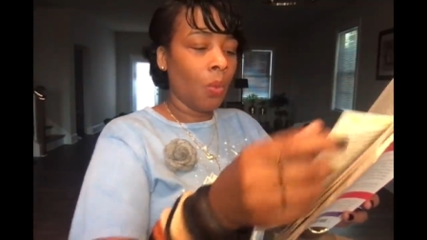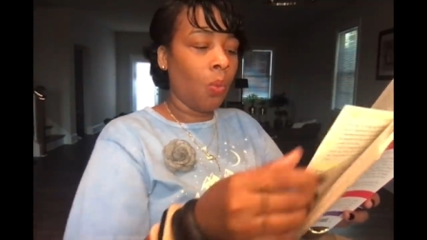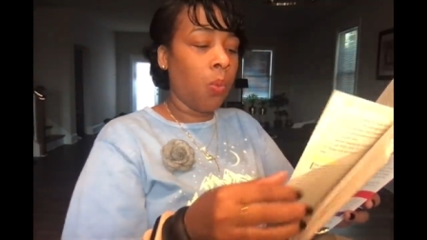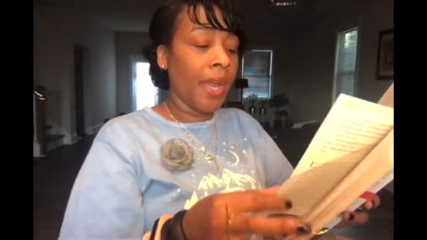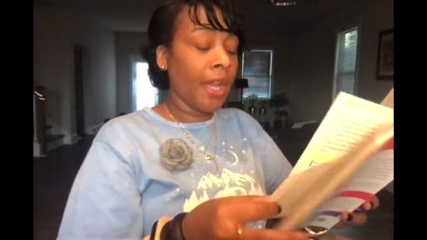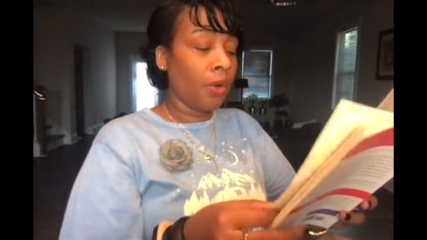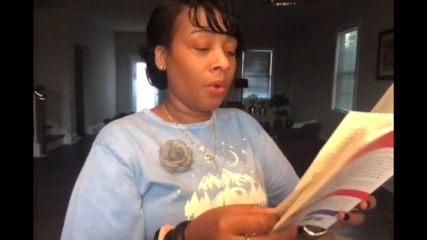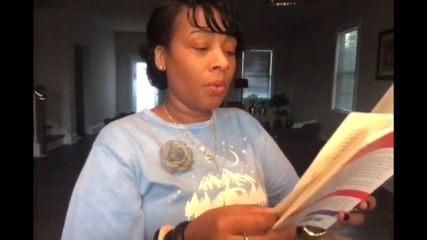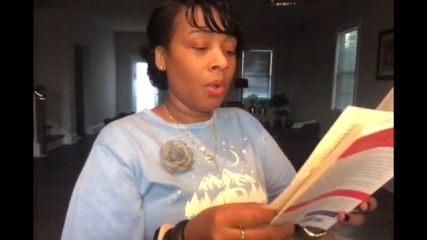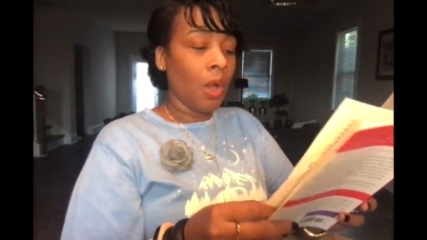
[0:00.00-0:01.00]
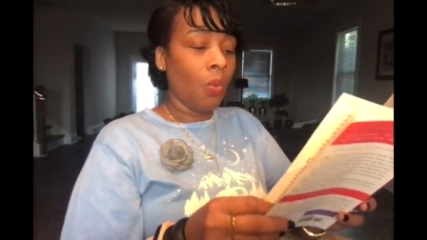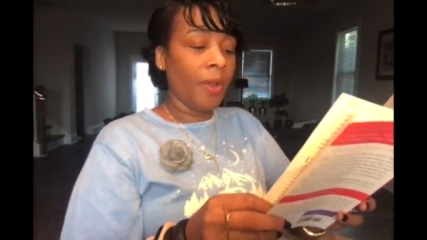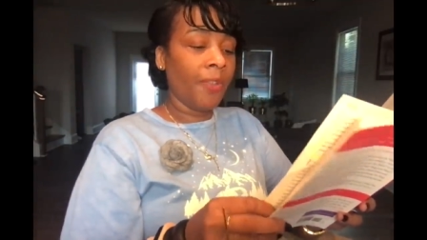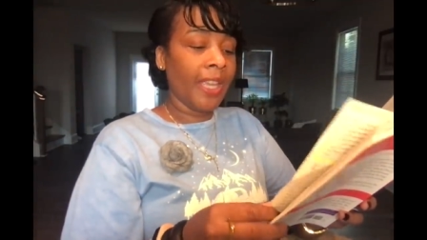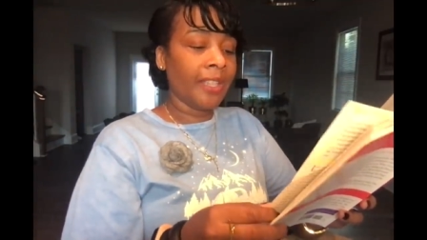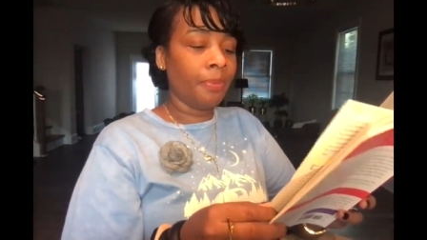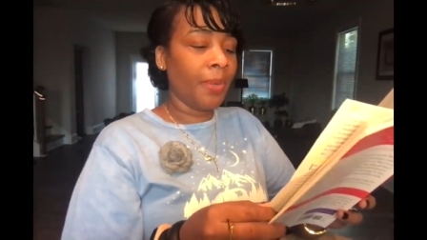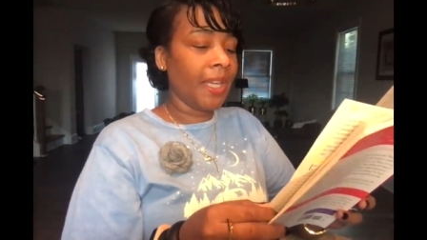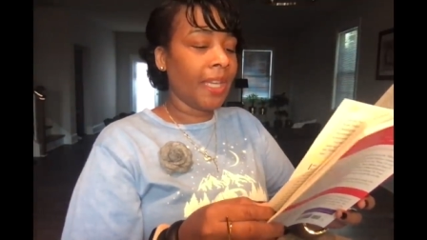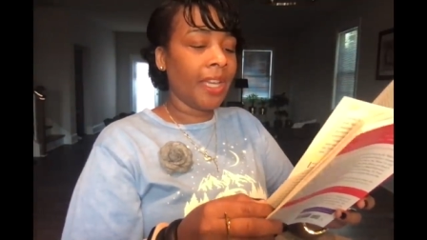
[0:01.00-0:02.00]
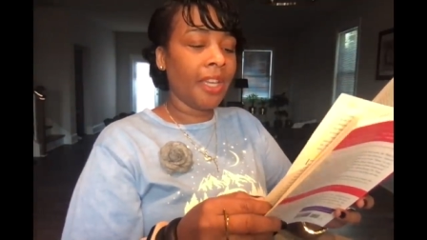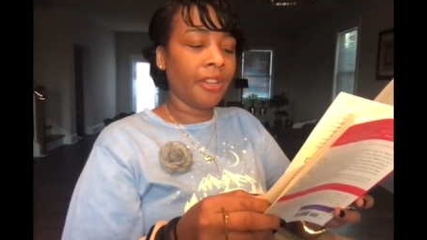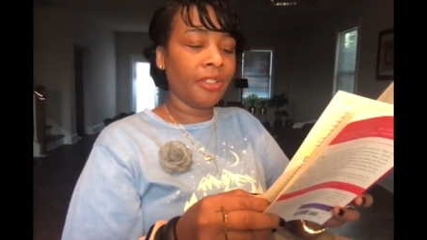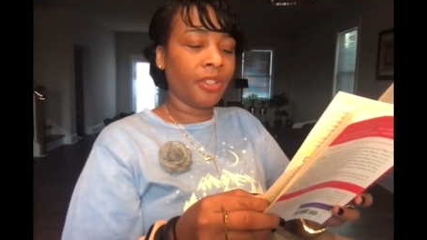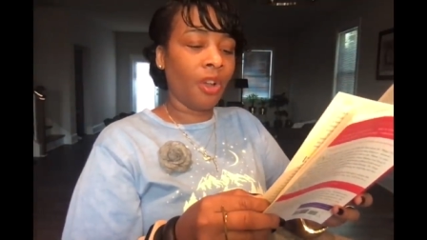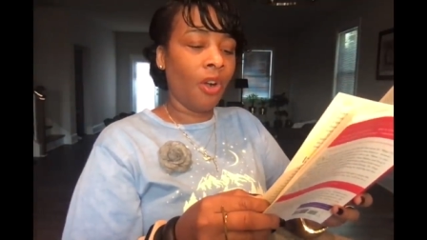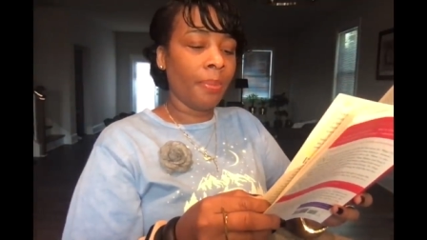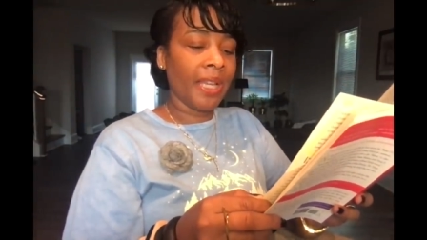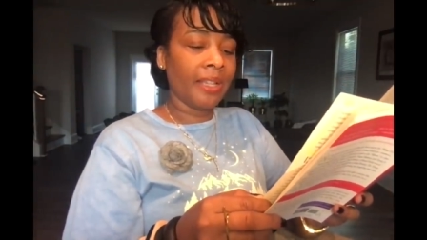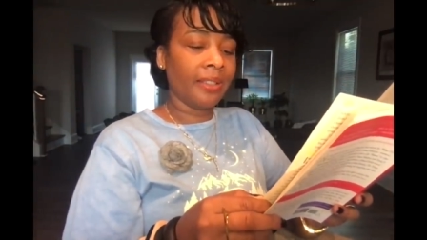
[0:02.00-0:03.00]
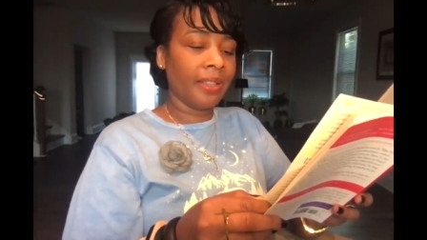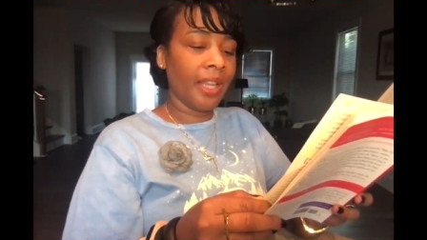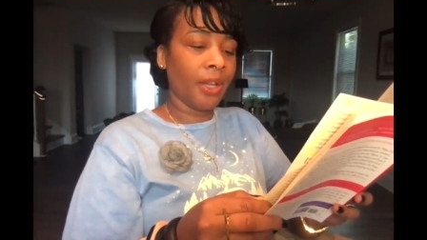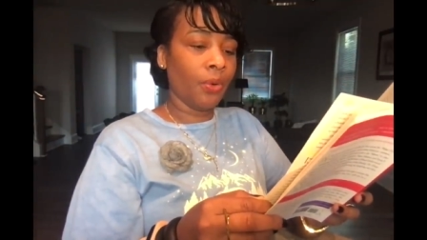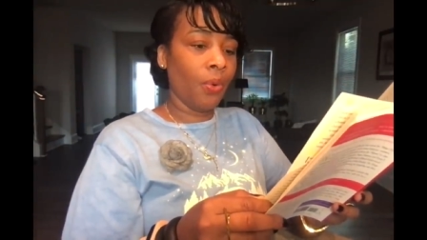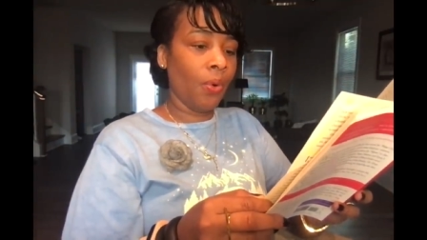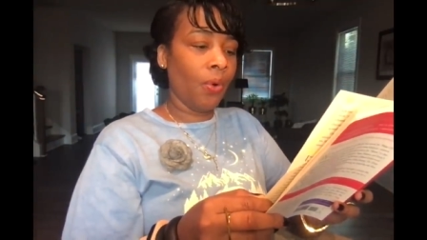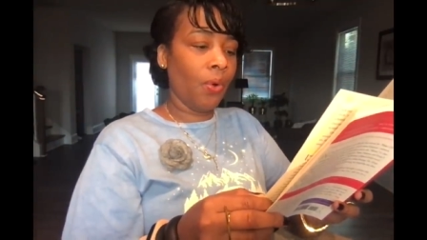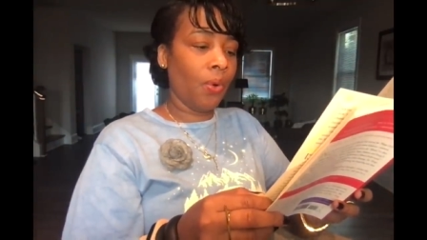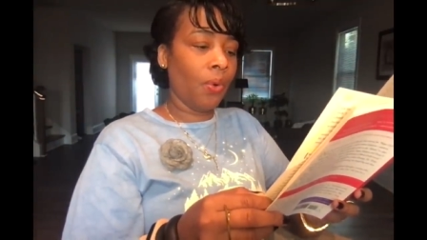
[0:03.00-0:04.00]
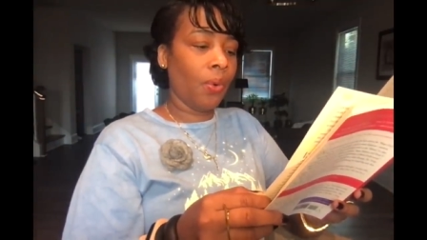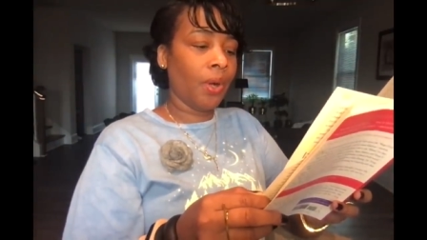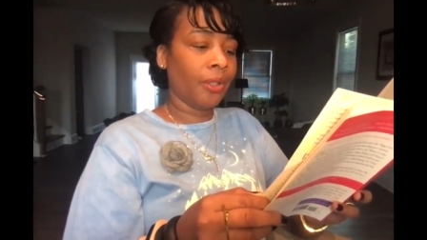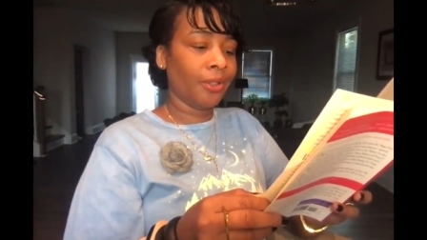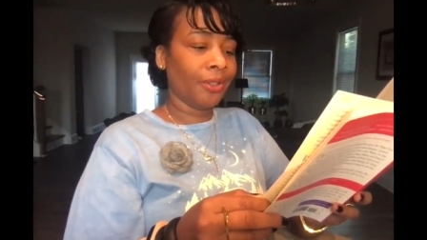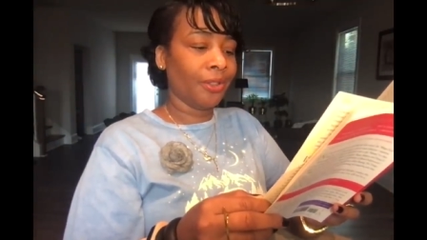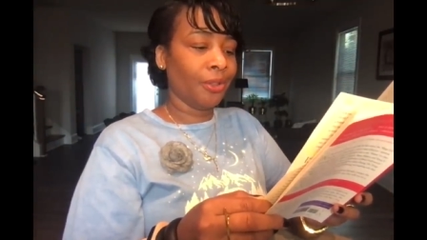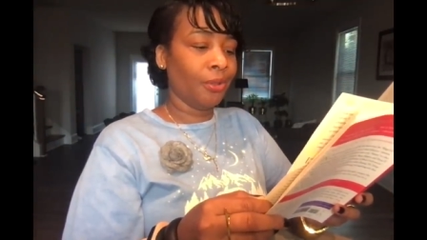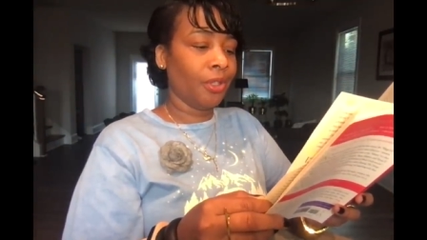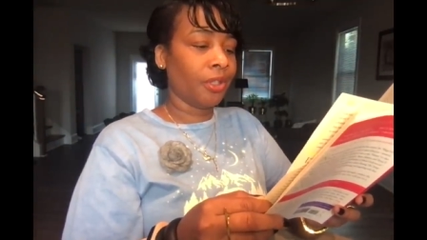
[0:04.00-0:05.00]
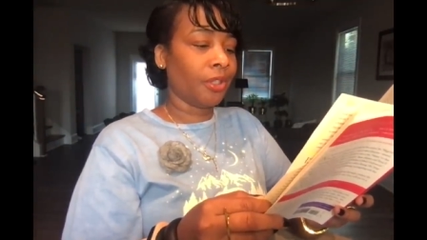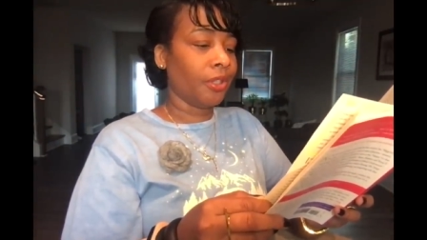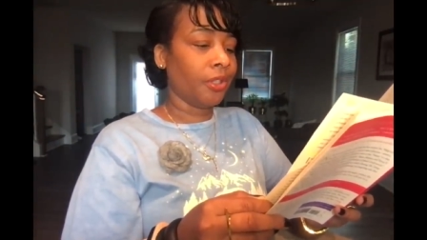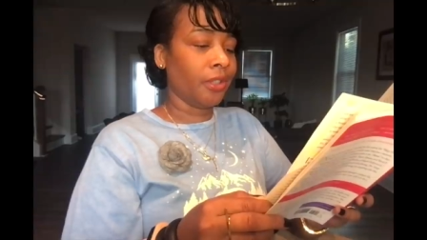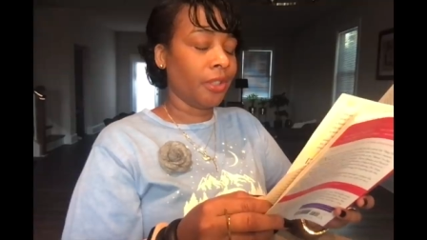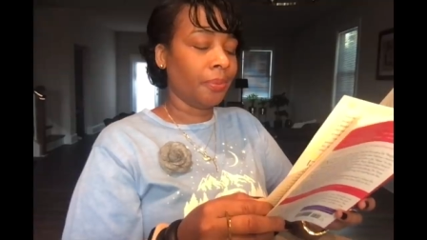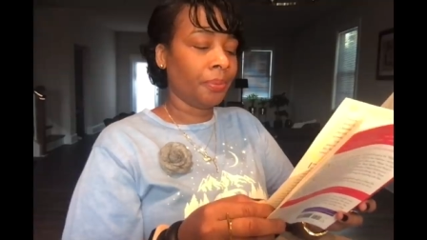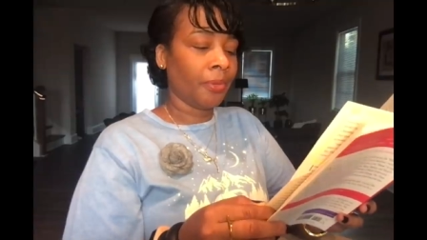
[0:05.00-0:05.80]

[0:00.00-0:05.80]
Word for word: Will with his big ears saw me and said, Ooh, you look good.